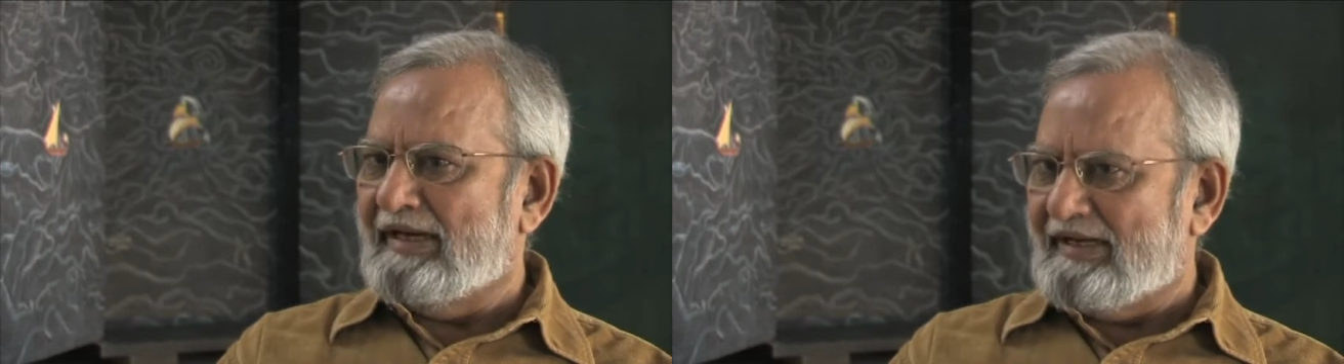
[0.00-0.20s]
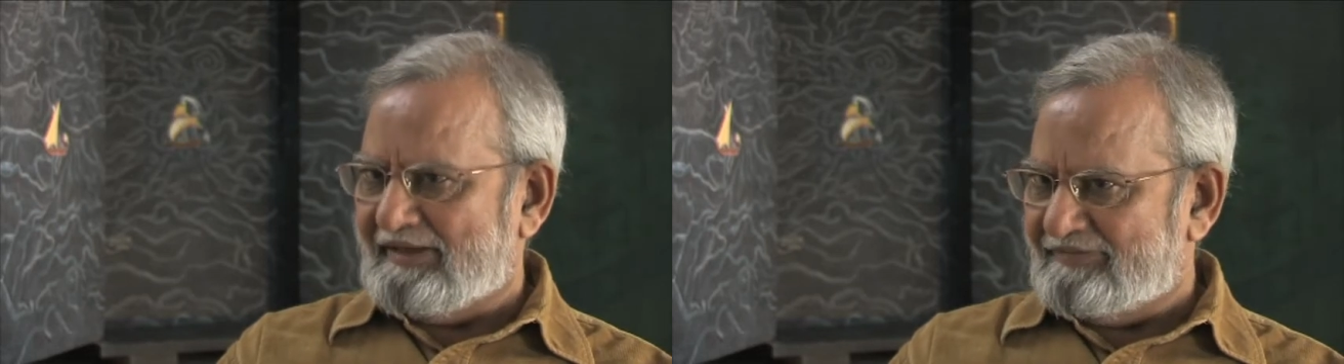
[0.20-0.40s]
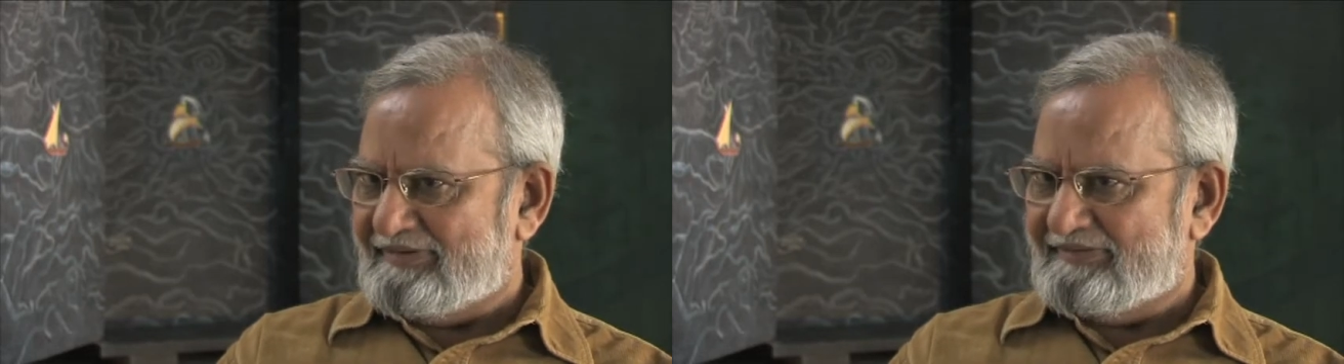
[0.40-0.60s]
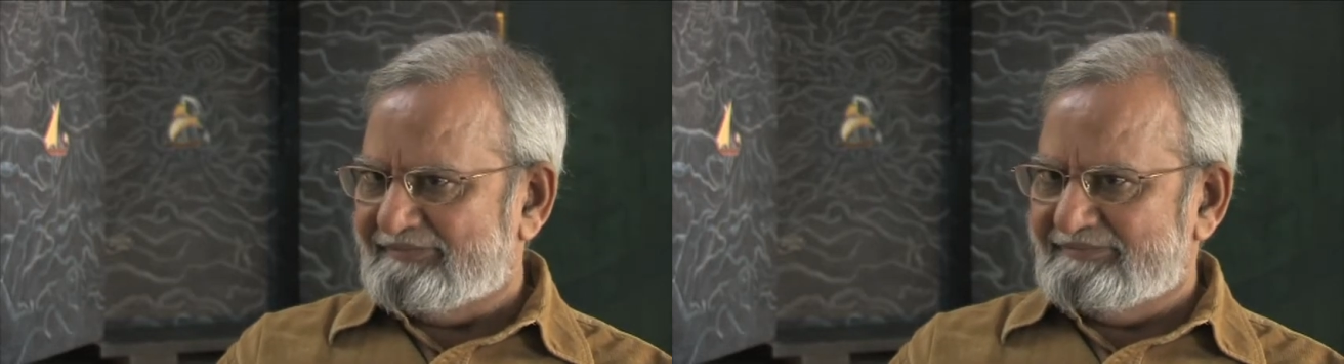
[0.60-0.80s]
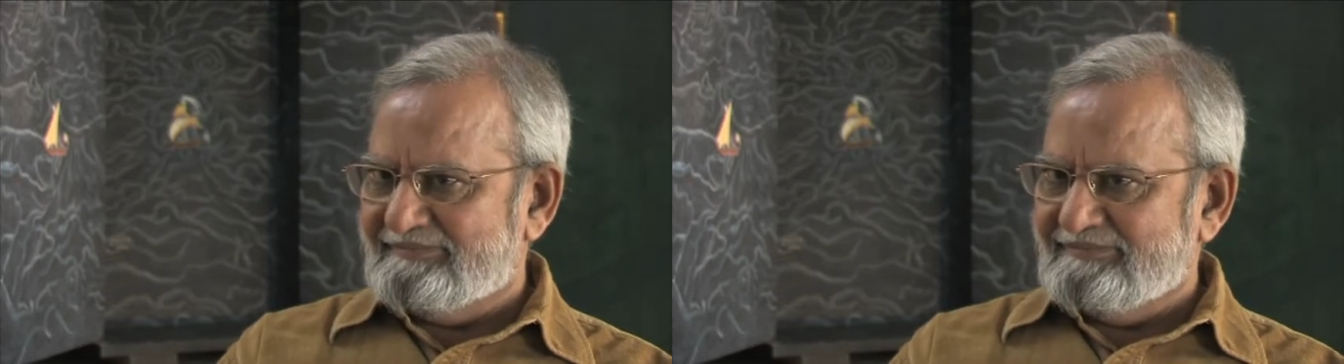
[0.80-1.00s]
life.
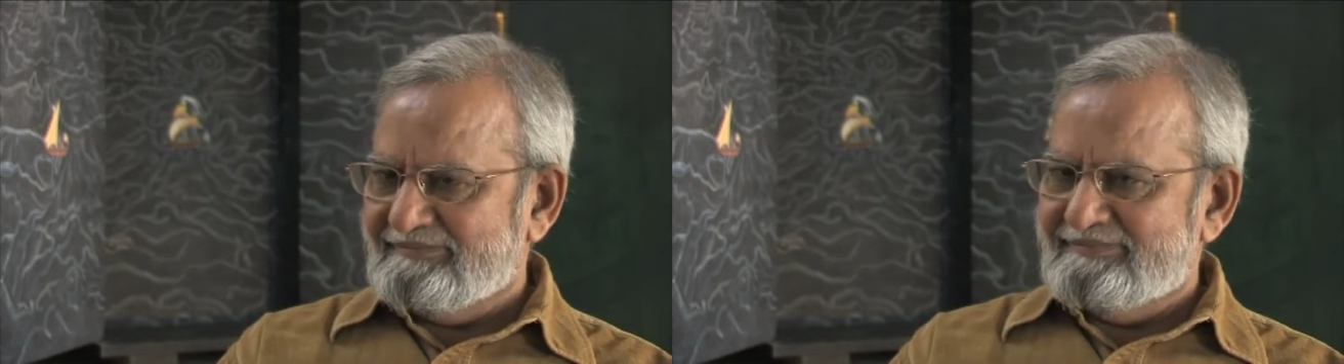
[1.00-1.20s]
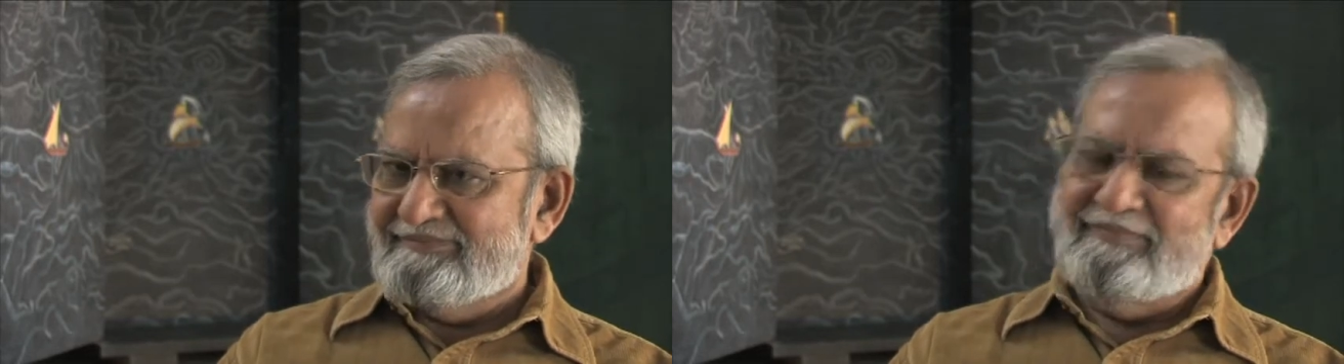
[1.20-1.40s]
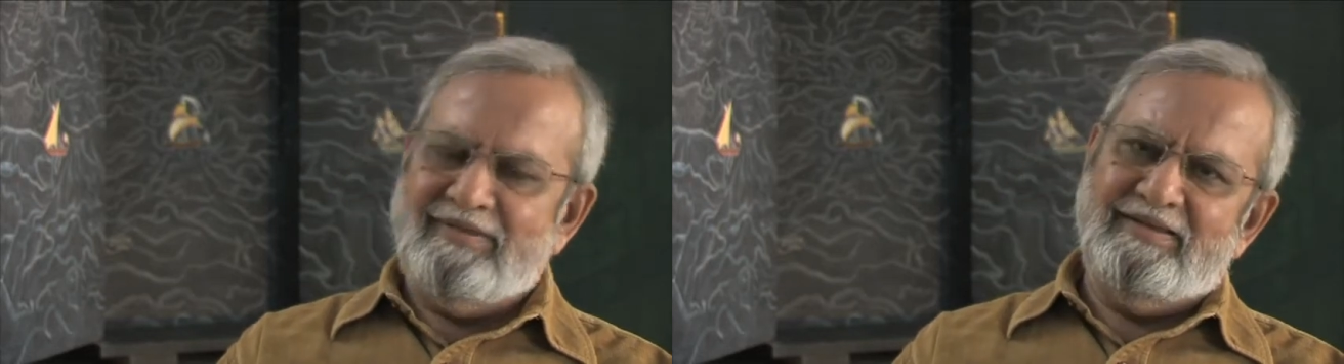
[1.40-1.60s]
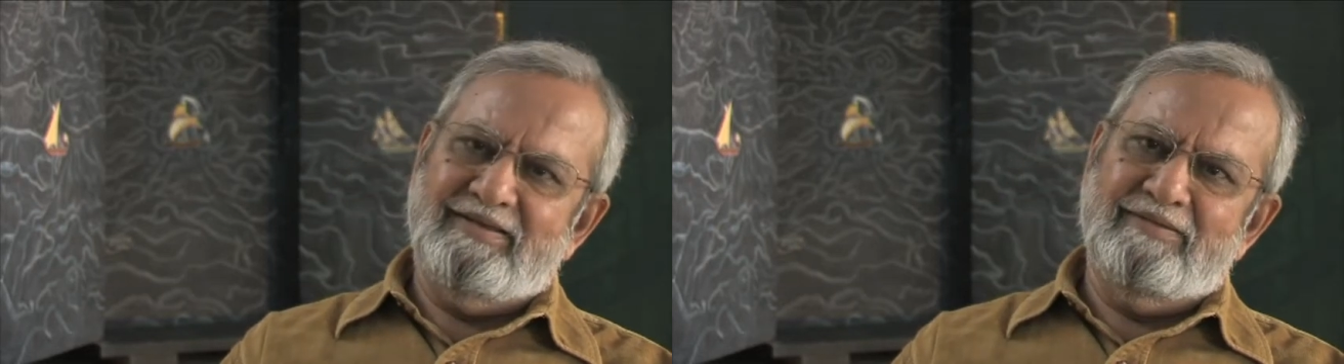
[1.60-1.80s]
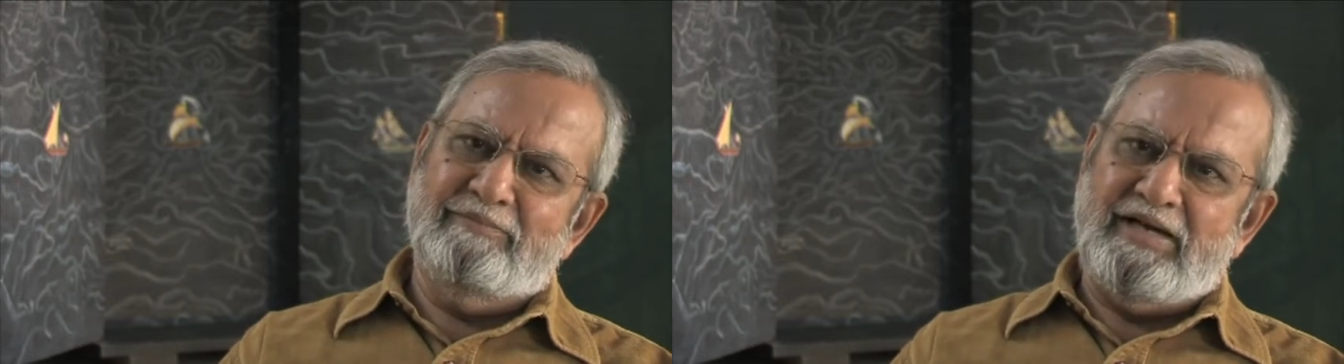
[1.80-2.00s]

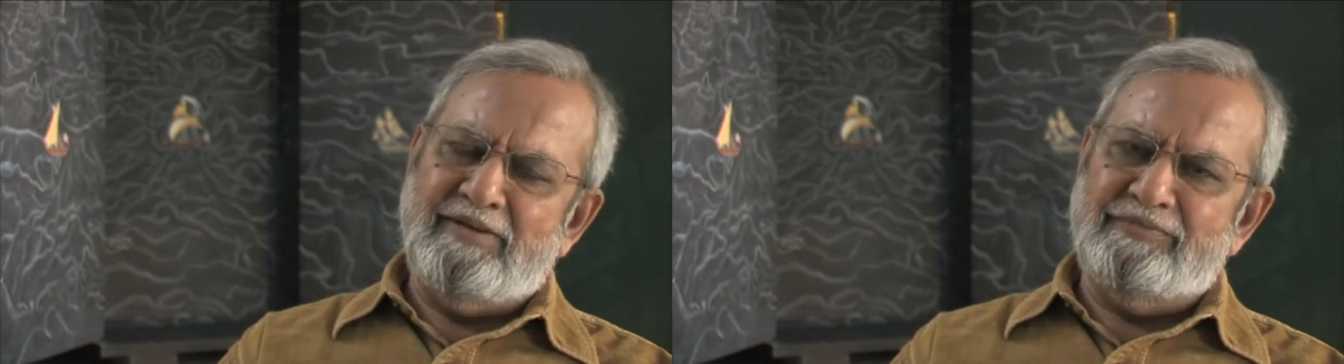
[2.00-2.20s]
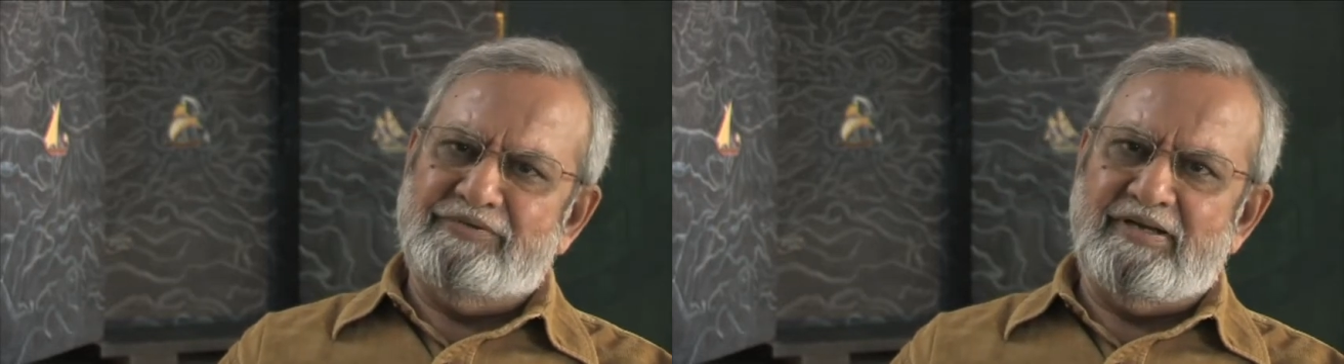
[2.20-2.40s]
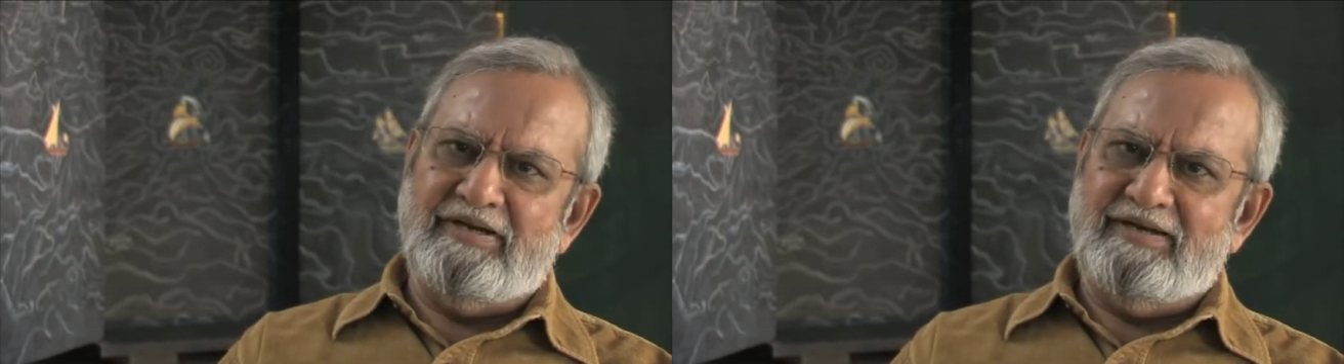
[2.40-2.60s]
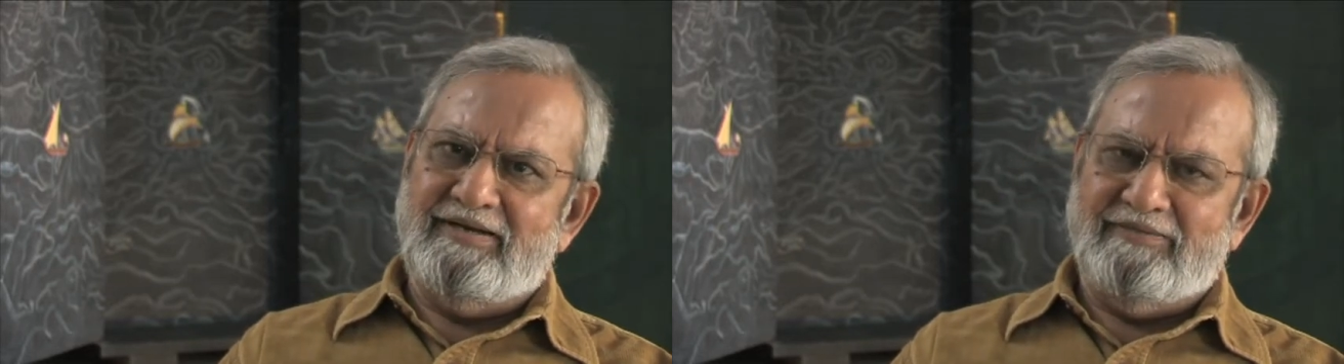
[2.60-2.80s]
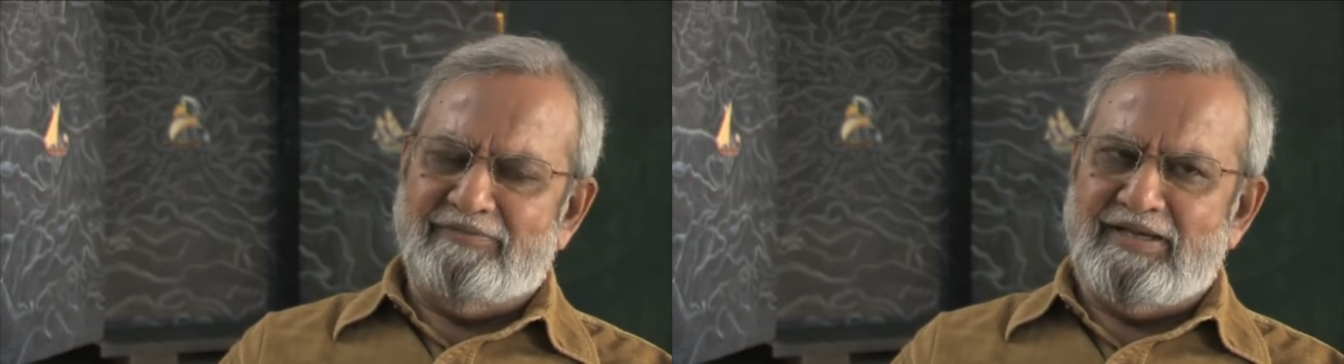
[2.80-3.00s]
Prem Saran,
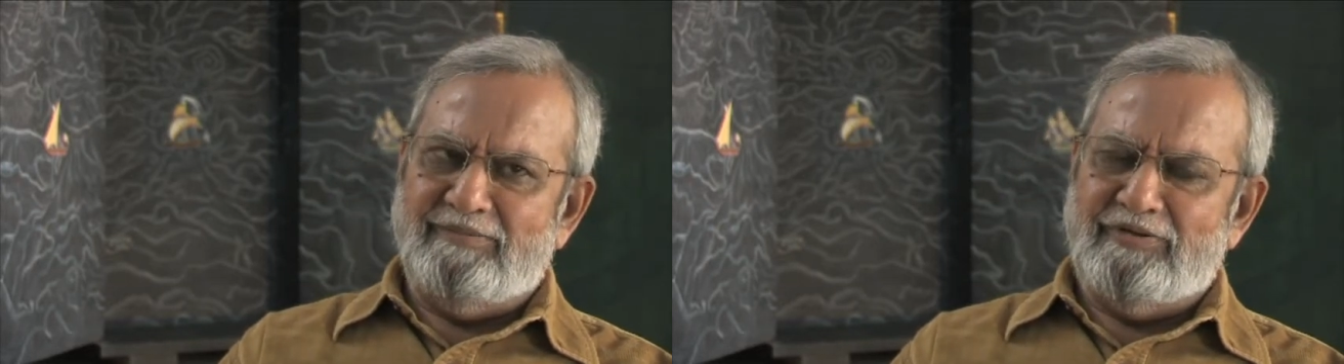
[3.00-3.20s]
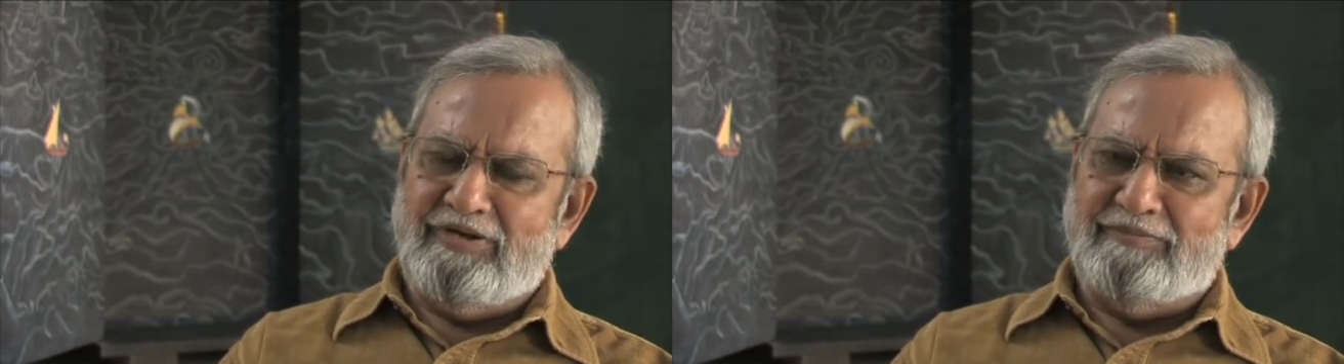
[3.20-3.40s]
if I am not